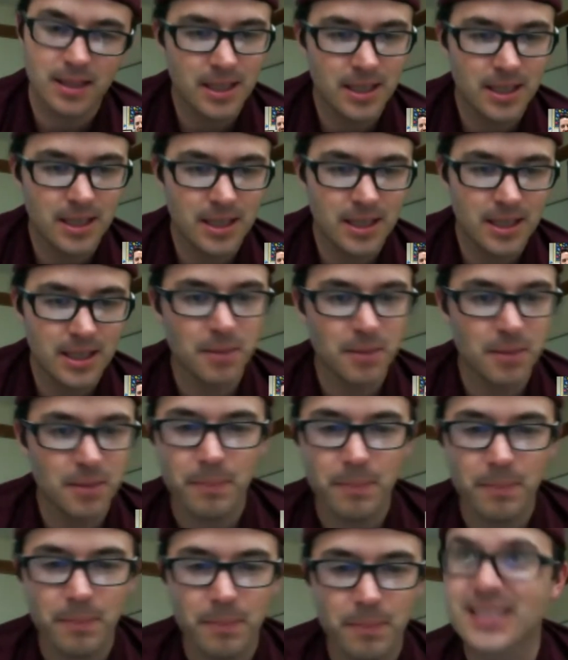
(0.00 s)

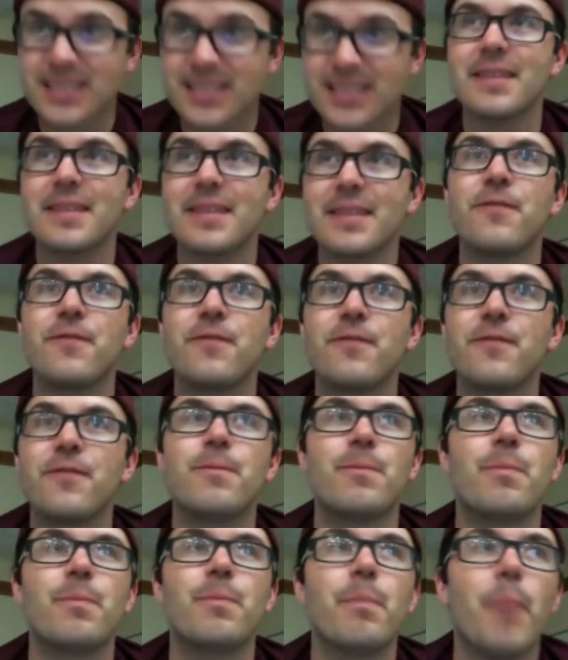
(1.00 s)
the
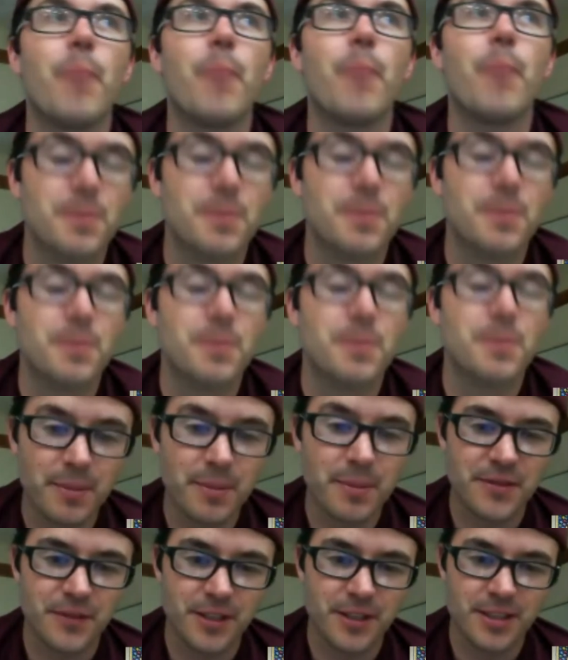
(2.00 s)
most important
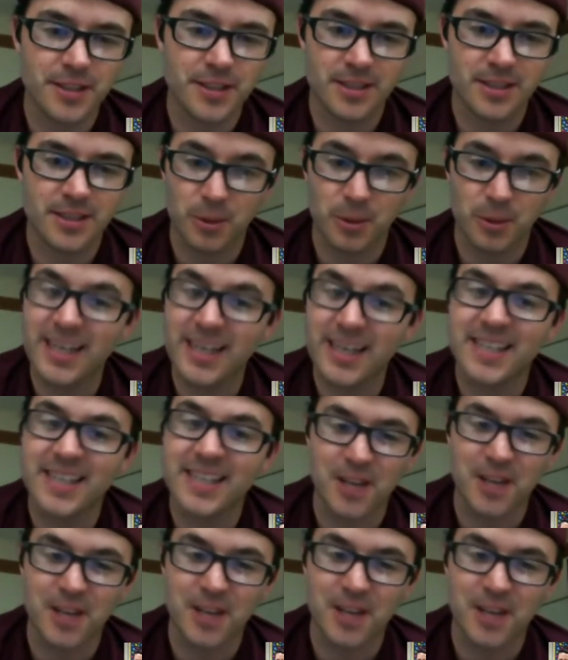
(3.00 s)
place for us. We need to
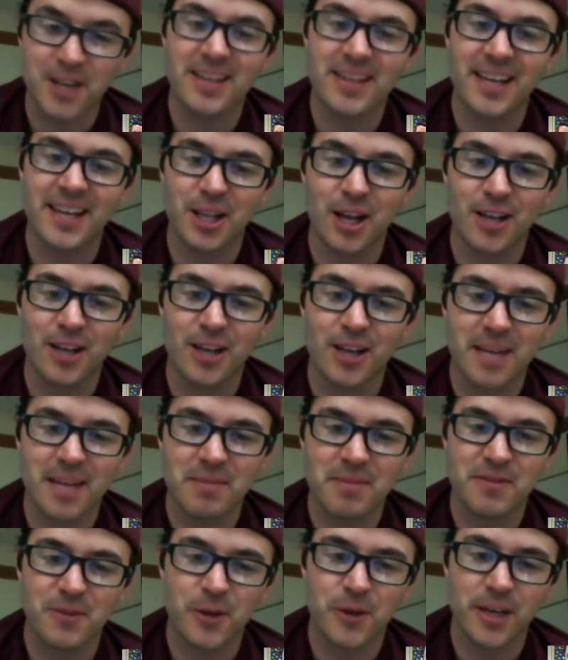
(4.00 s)
talk about that a long
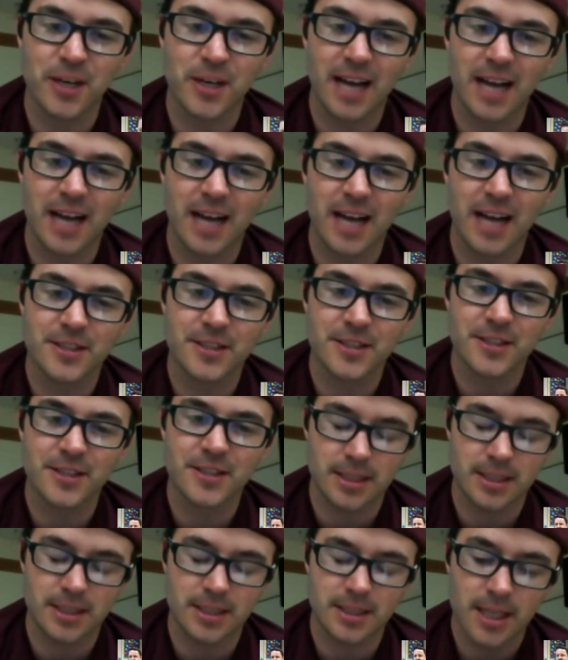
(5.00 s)
time before conferences,
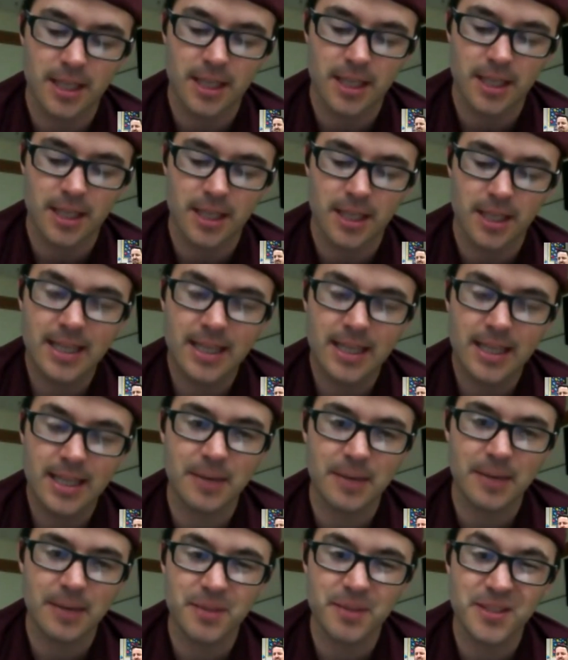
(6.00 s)
and that's not really
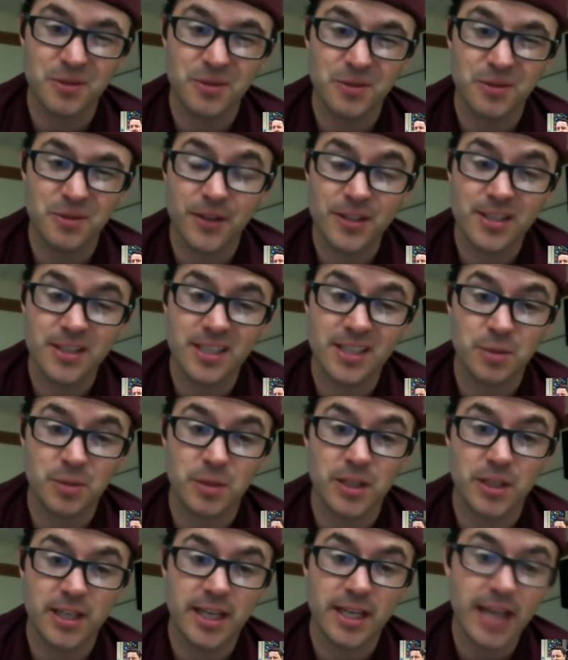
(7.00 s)
the place. So the first thing is
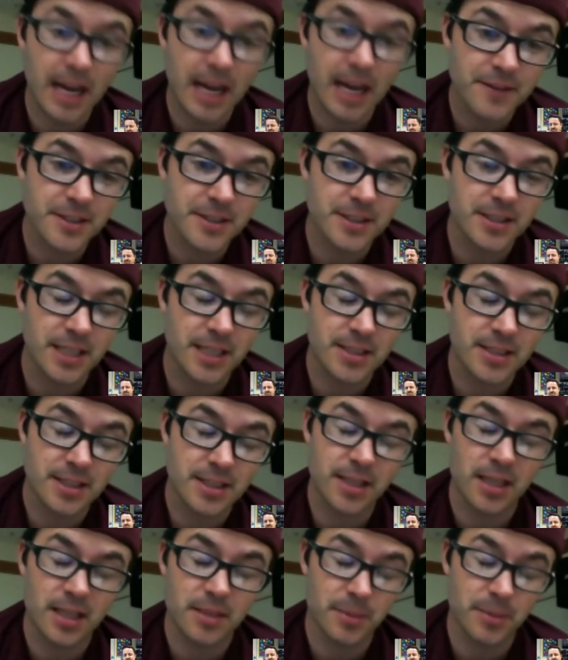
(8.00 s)
we look at conferences as a
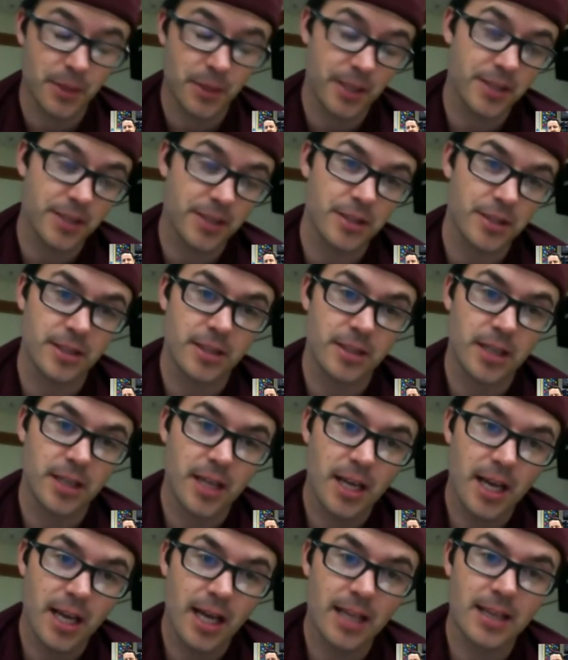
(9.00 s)
celebration.
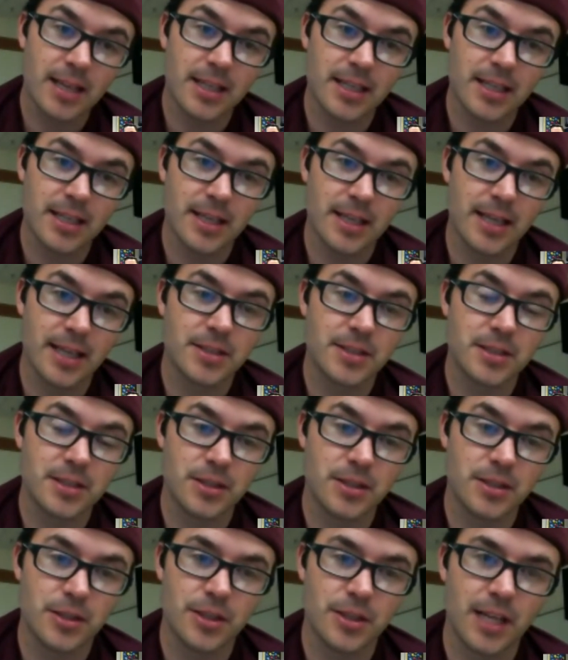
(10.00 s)
I think that's
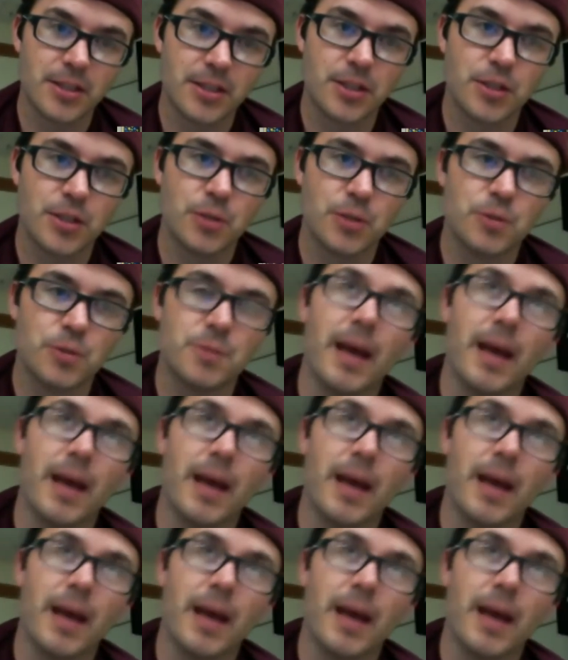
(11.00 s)
a huge